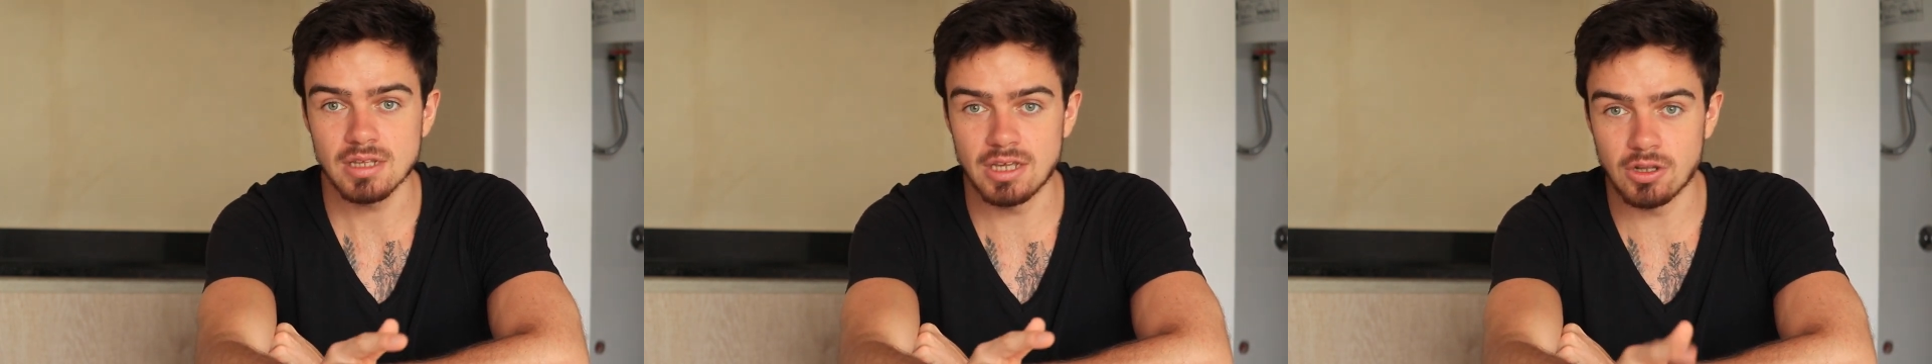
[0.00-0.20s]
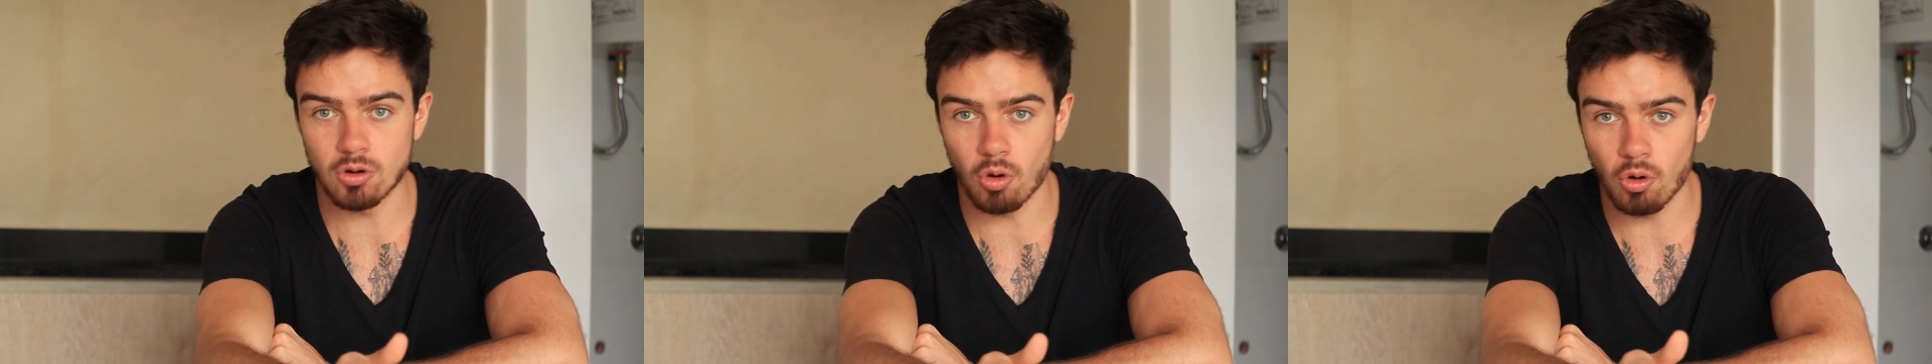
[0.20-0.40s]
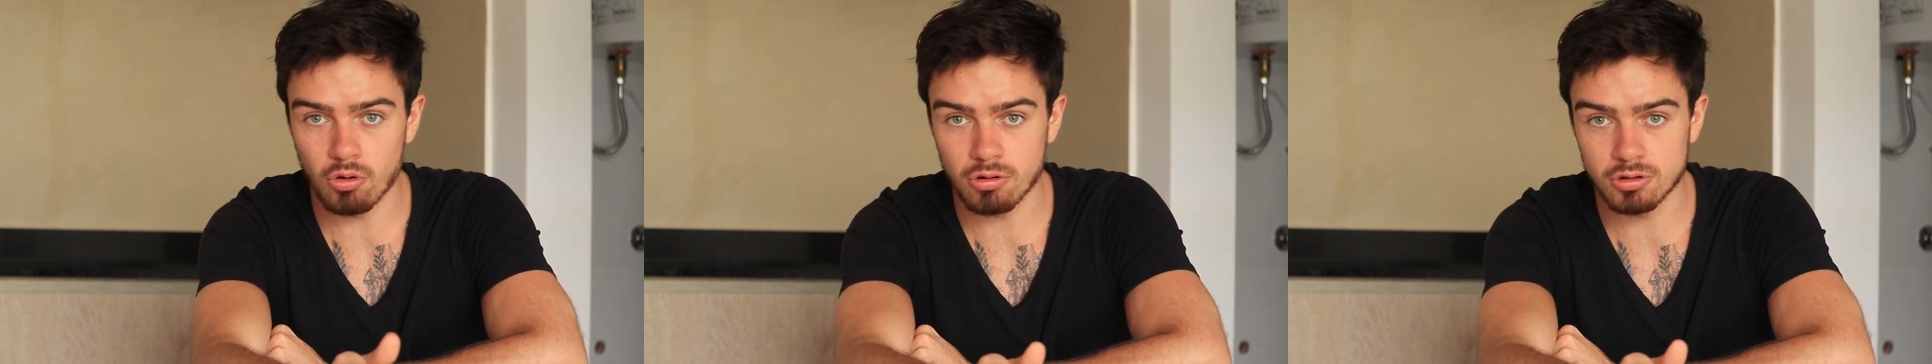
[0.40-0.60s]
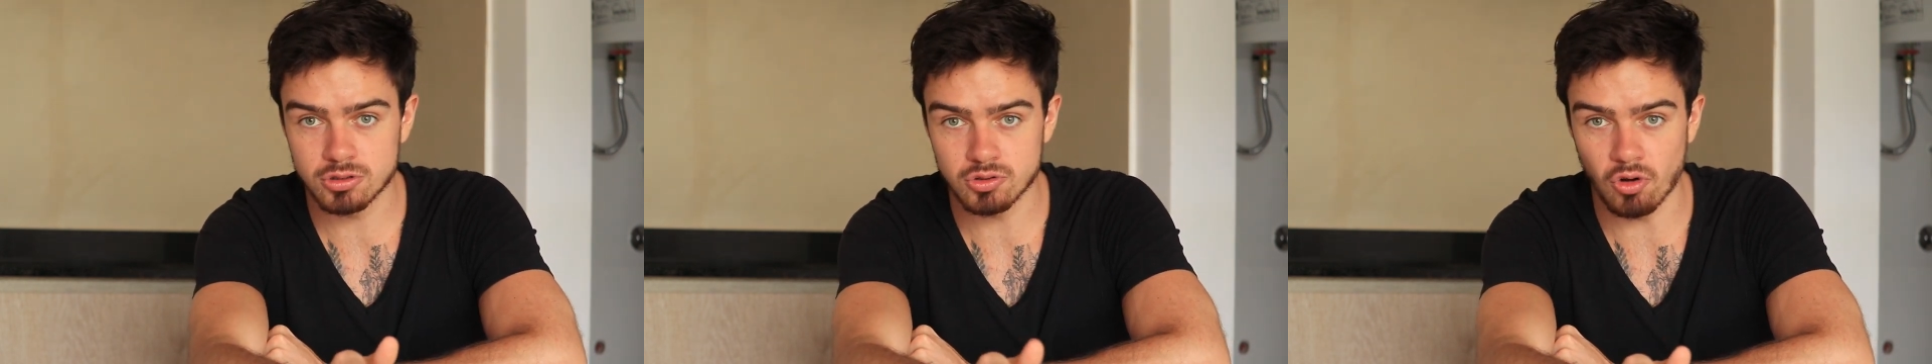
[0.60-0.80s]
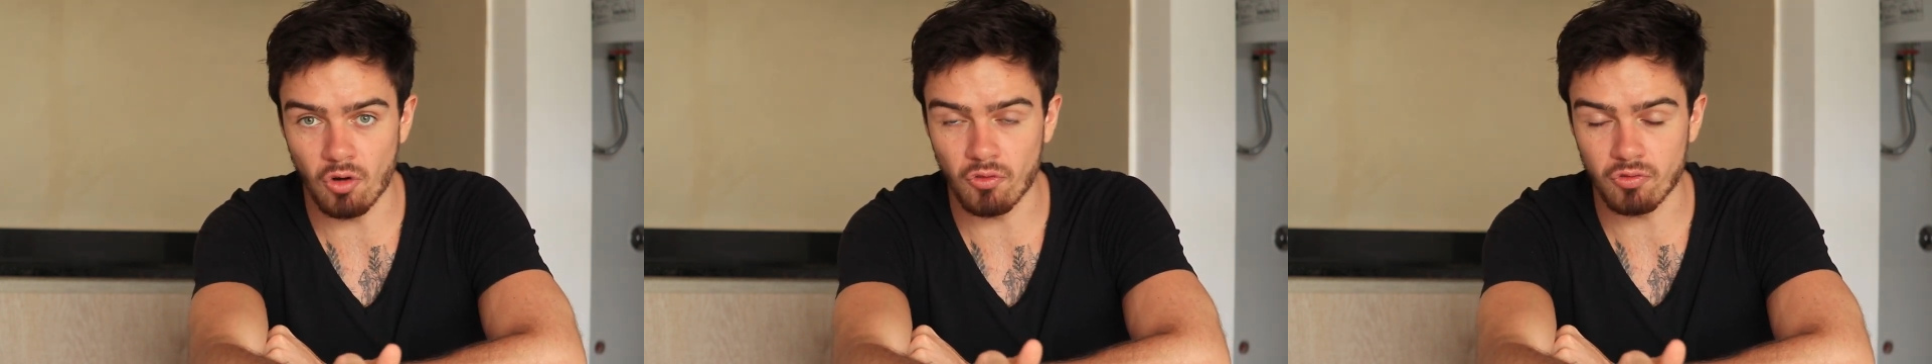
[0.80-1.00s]
in order
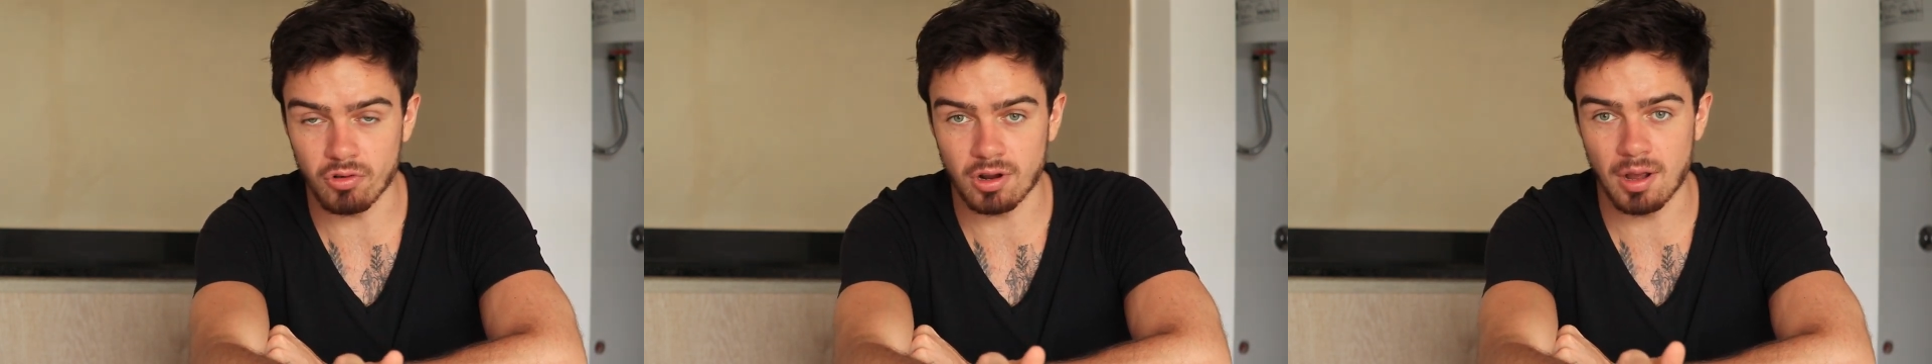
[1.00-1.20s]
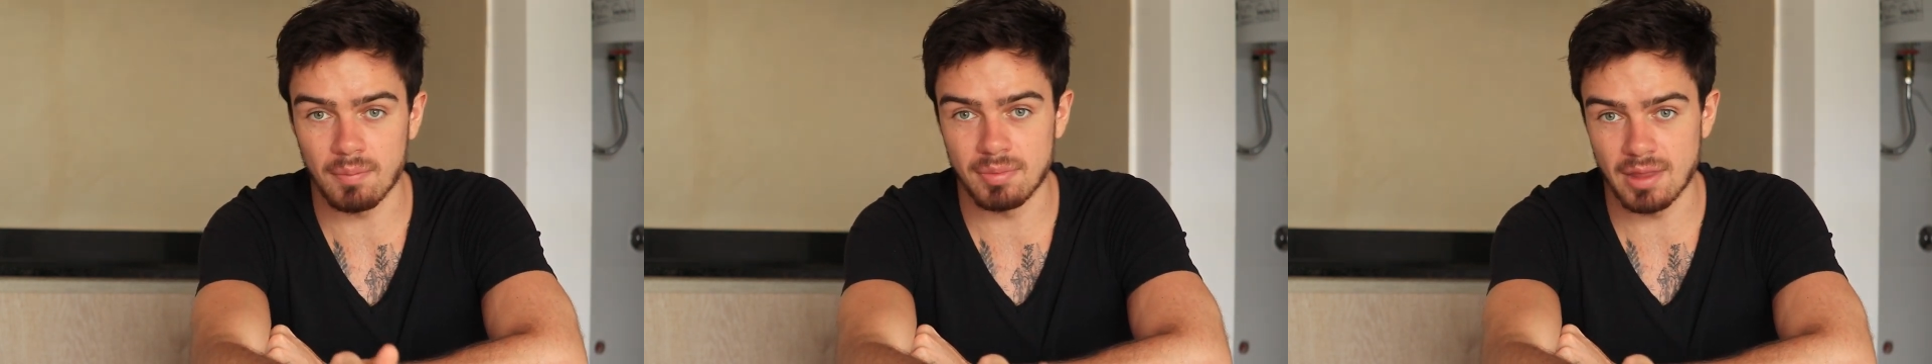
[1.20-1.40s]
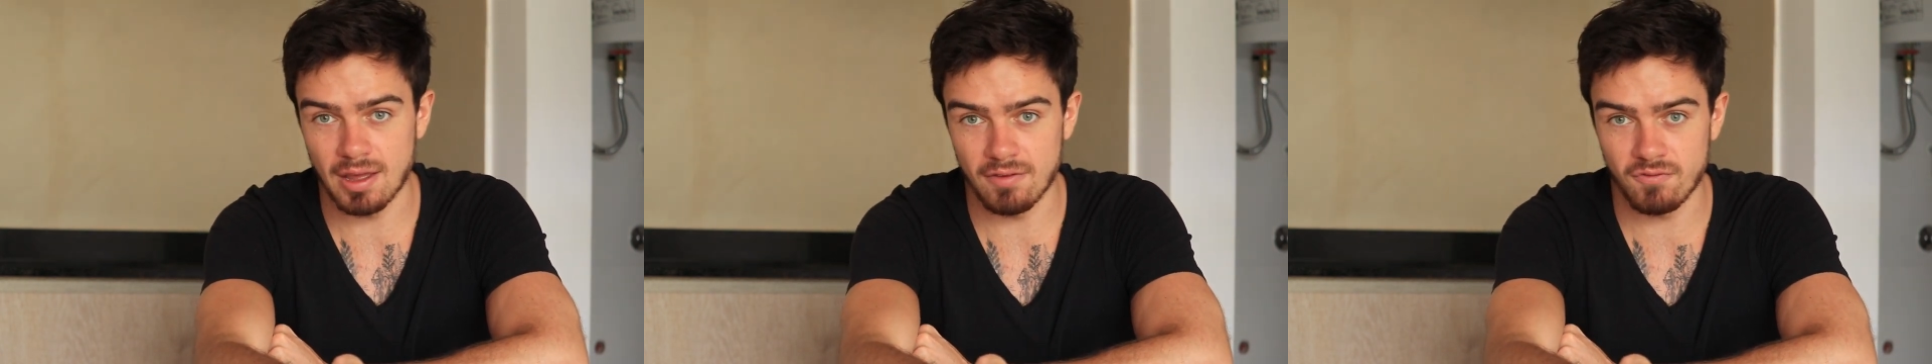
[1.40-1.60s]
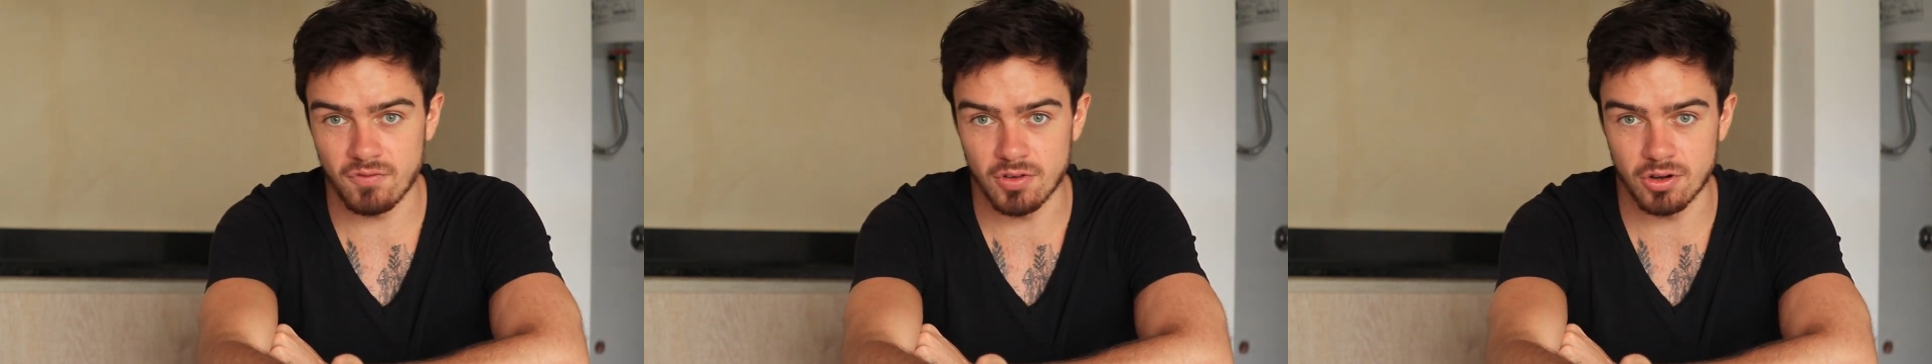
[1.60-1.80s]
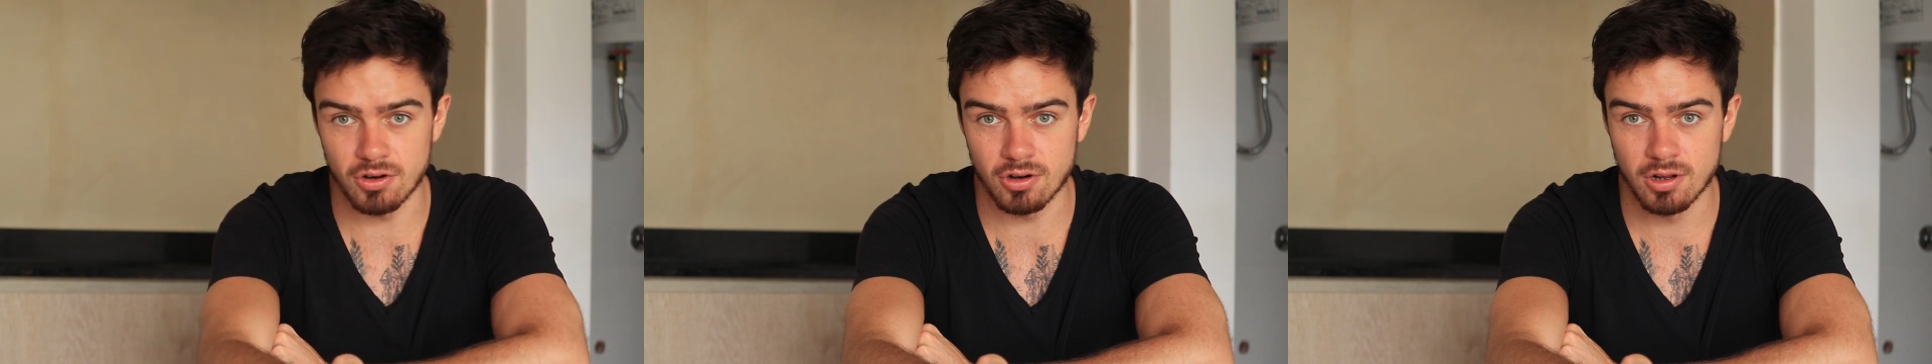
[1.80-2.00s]
to overcome that
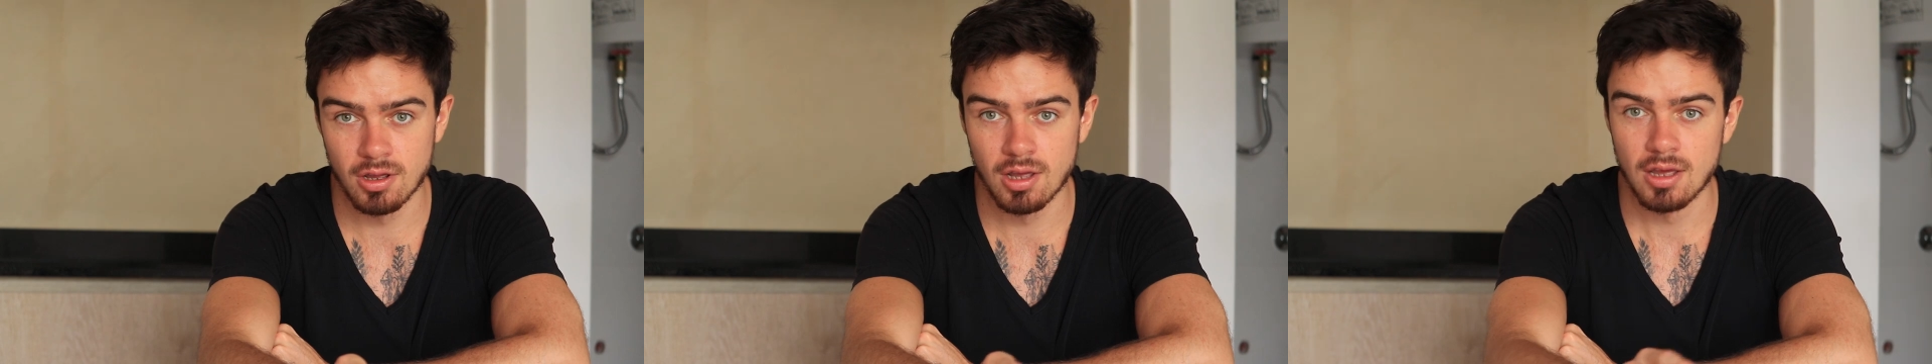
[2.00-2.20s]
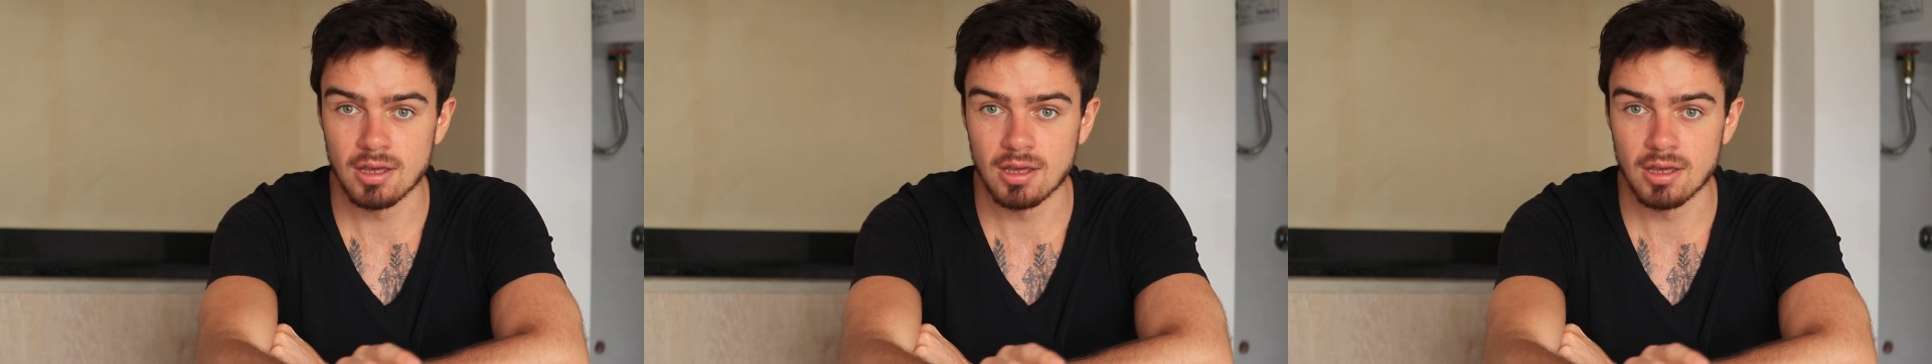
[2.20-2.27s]
fear.